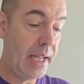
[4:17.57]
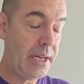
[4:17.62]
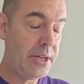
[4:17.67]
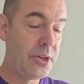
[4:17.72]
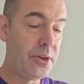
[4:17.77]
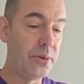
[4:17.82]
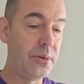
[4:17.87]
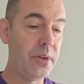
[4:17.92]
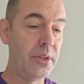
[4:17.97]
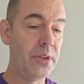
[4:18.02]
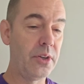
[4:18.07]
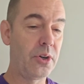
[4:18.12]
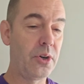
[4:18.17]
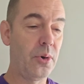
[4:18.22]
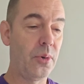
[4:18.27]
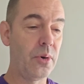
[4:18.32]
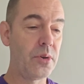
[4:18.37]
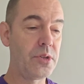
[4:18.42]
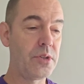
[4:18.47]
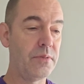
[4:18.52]
During the
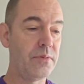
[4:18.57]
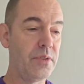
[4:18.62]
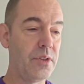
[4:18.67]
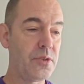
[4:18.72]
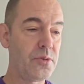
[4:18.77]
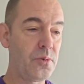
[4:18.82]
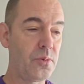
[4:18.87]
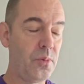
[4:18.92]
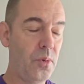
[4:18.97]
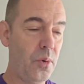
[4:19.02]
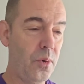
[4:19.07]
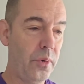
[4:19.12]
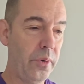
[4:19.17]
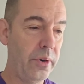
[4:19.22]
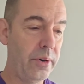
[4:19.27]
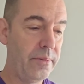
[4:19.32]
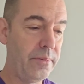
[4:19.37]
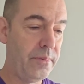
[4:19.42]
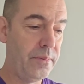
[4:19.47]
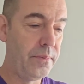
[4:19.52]
course of this
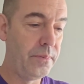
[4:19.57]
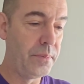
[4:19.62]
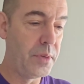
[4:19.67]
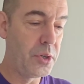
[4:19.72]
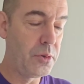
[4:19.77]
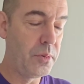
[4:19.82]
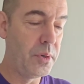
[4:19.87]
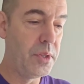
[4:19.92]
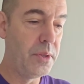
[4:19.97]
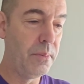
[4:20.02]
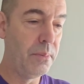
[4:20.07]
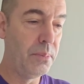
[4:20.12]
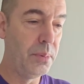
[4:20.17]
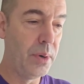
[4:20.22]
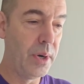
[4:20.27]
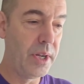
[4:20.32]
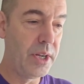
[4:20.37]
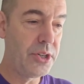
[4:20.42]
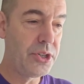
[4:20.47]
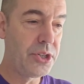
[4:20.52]
war between the
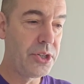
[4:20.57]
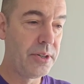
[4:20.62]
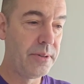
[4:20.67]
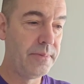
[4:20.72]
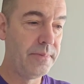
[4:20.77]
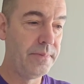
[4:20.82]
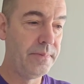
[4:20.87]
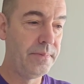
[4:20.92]
British